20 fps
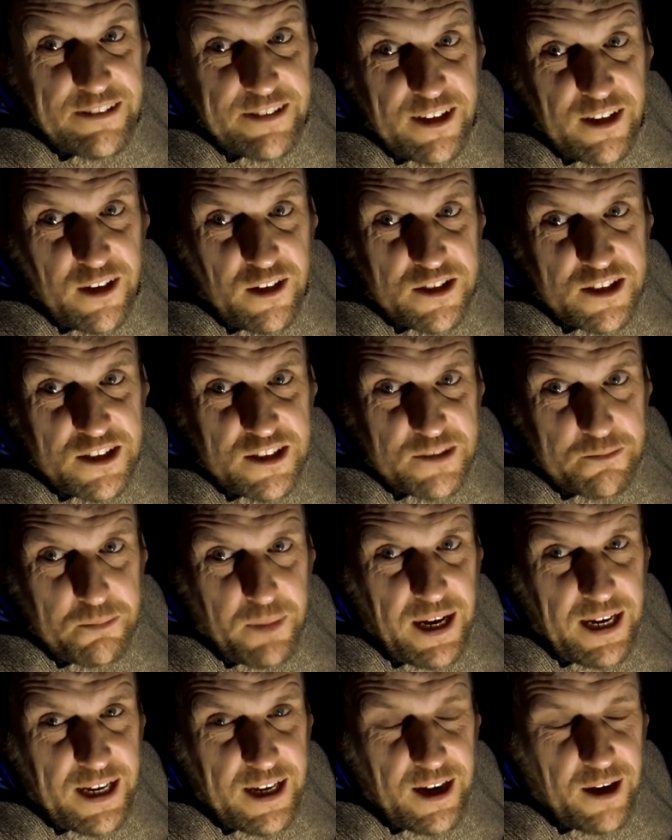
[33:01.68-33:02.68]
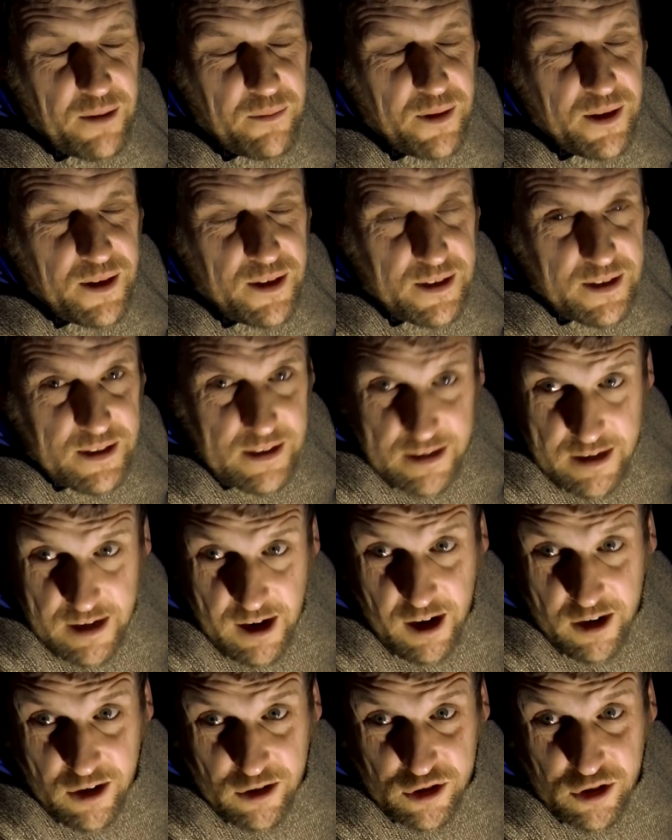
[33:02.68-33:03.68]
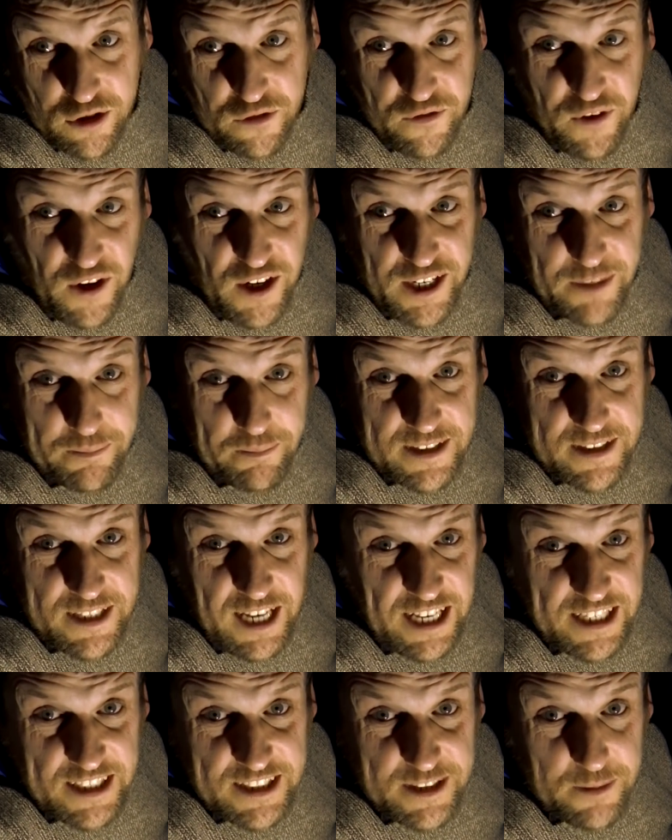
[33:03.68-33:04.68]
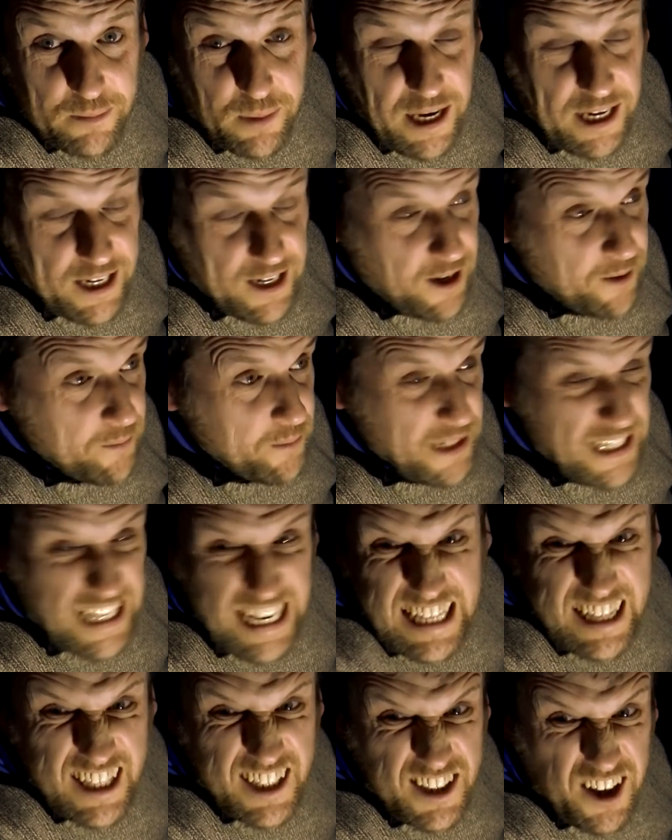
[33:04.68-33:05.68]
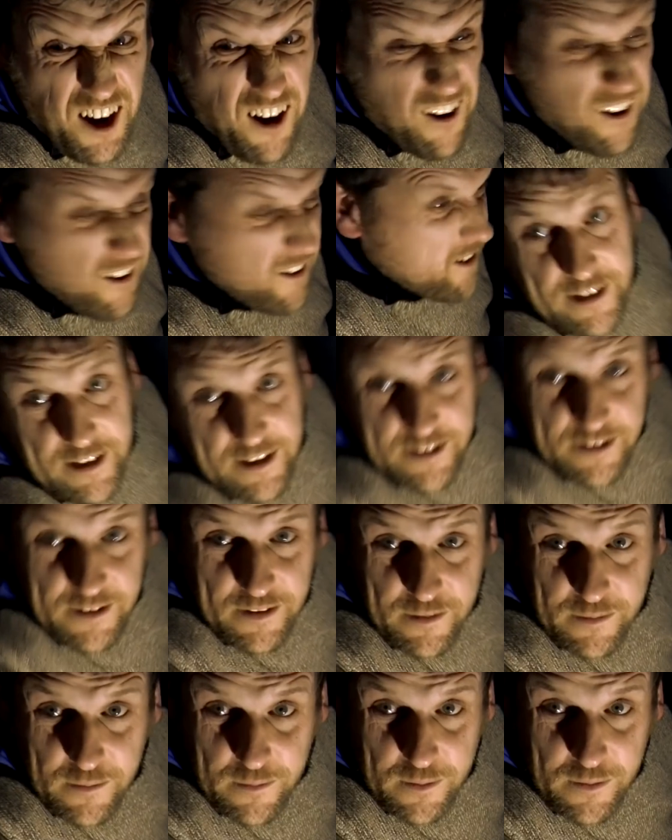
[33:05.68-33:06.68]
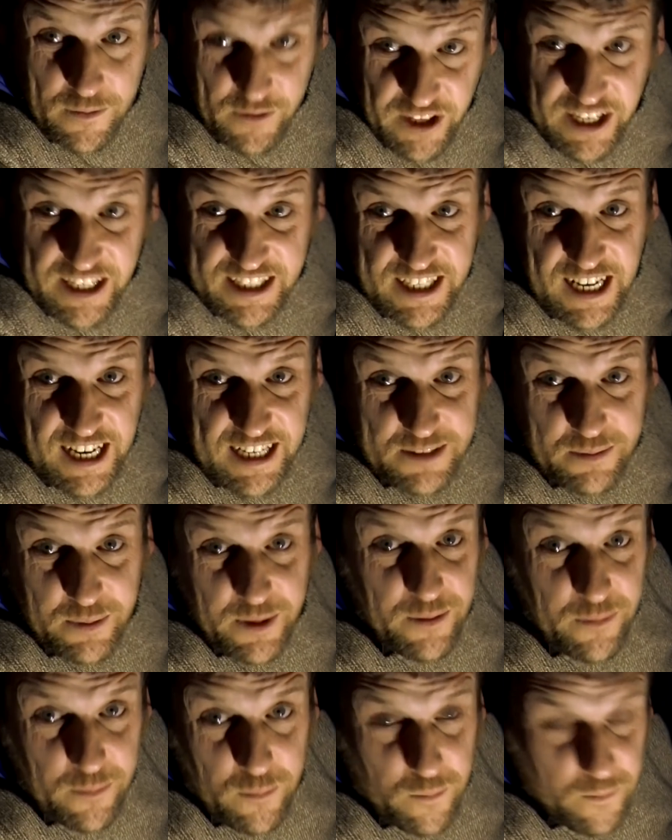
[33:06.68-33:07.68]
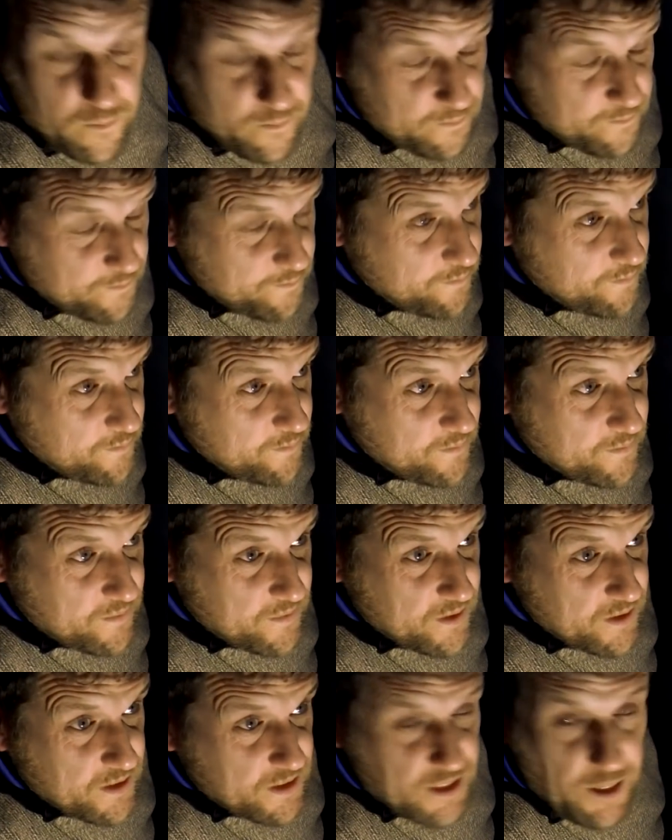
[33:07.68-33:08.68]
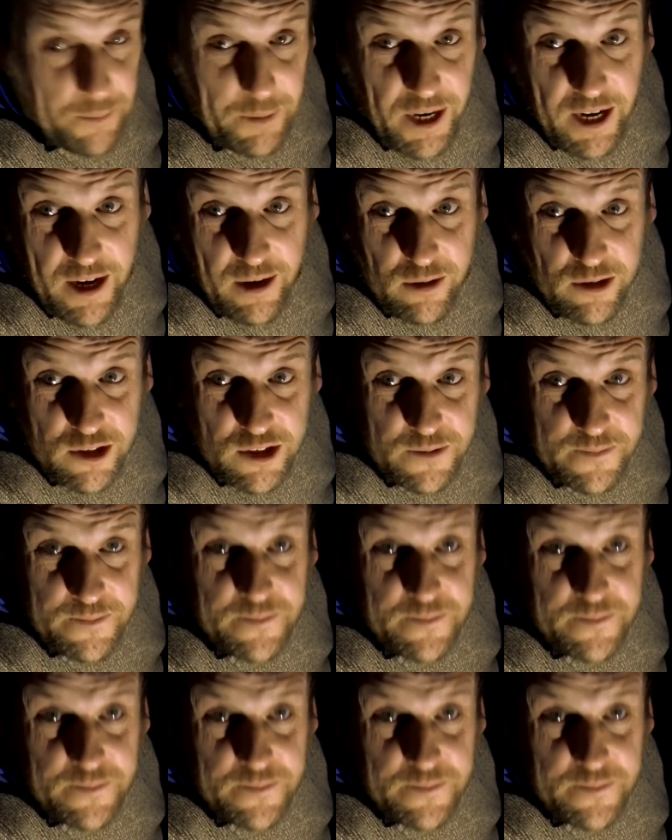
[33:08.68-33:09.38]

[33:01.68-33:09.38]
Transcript: your losses and pack up? But I've got two f***ing tents to pack up in the dark. This has been something else.